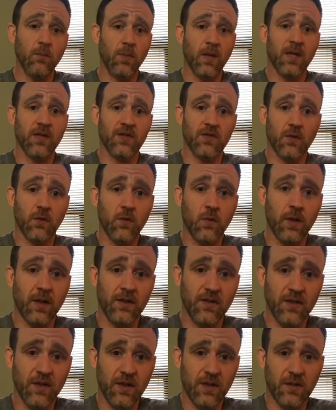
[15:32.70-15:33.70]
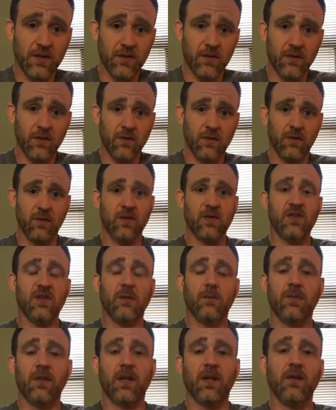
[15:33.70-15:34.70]
biggest request is
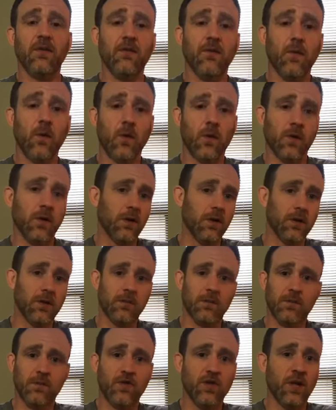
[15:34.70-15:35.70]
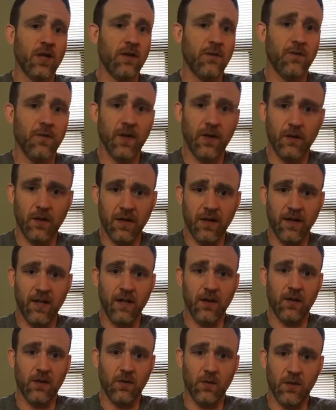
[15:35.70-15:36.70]
something for trying to figure out
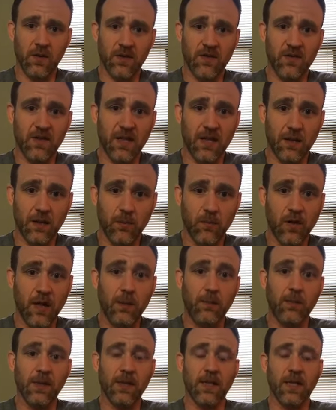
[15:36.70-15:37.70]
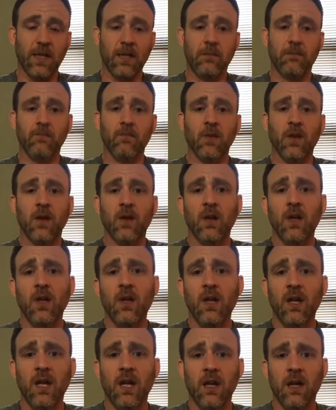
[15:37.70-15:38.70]
how to deal with a stand-up grappling game.
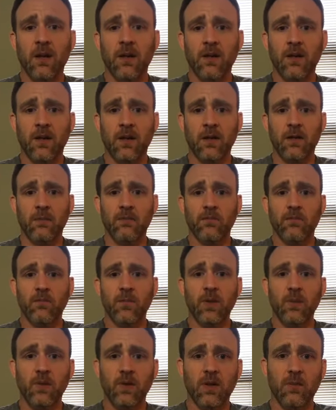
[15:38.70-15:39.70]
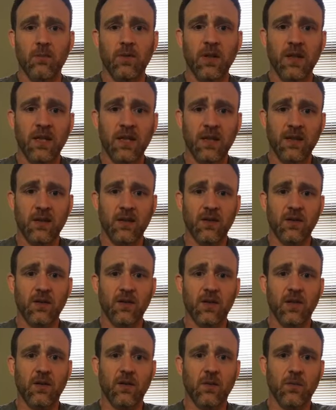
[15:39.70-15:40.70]
And people complaining that,
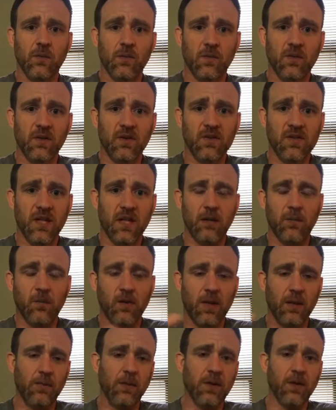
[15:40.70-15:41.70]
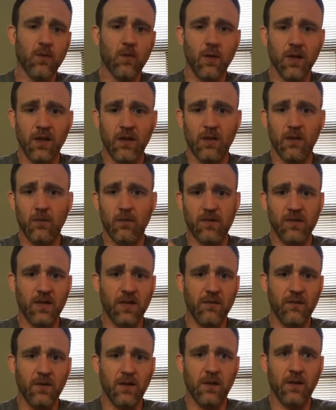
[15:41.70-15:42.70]
you know, the stand-up grappling curriculum is
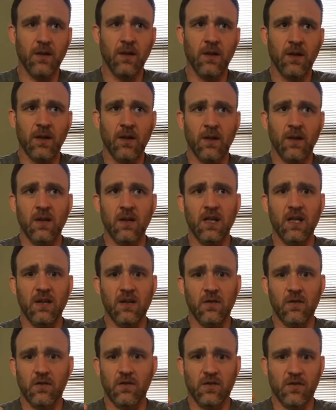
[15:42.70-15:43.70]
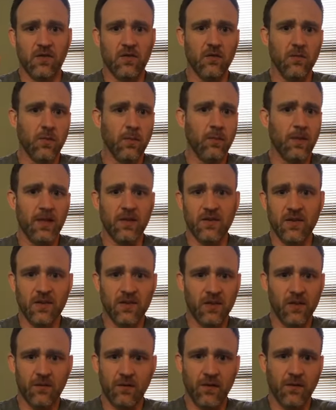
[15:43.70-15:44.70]
often either just super basic
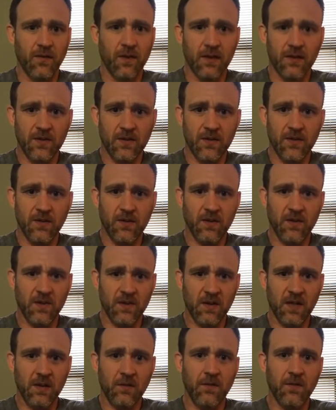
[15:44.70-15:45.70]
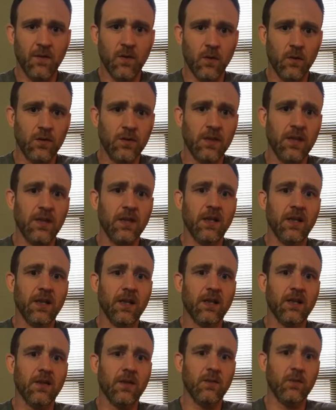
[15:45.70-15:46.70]
self-defense stuff only,
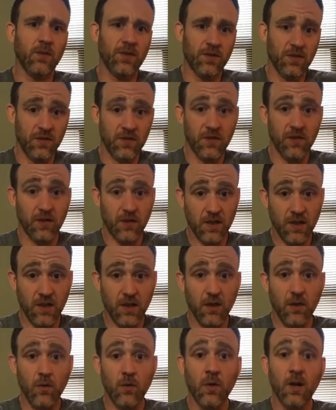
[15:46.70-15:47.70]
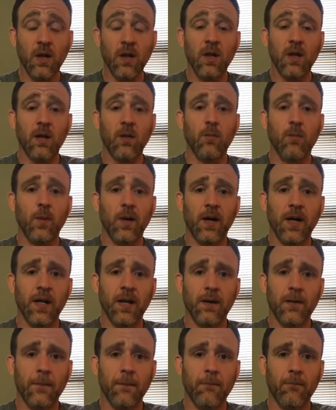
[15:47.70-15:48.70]
like, which is good to know, but
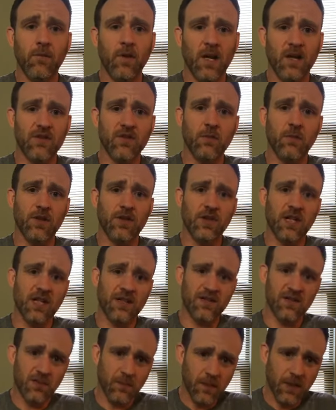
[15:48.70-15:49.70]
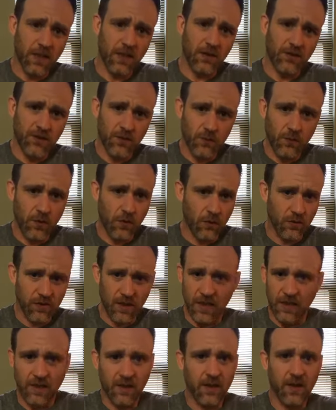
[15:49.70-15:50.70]
not so much against somebody else who knows
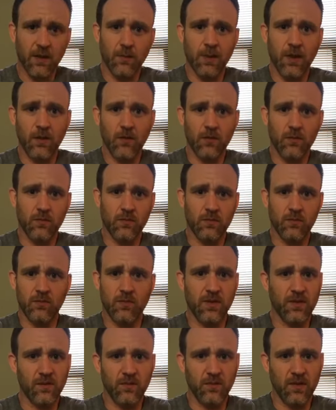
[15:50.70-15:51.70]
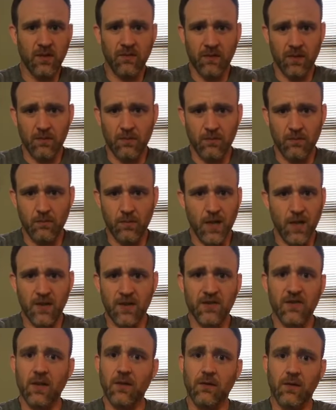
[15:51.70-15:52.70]
anything about even
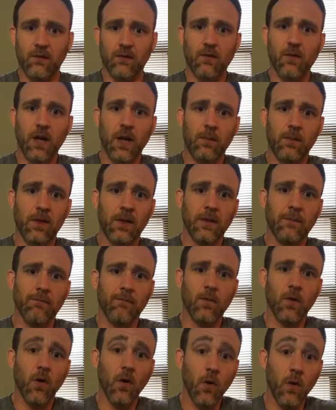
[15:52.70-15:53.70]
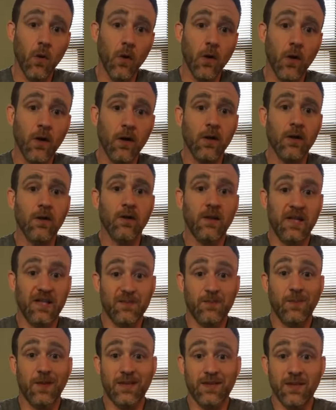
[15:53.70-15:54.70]
modest level of grappling, or
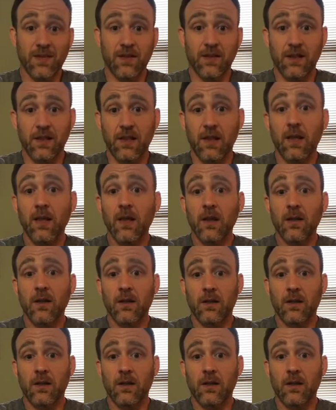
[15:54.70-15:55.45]
it's basically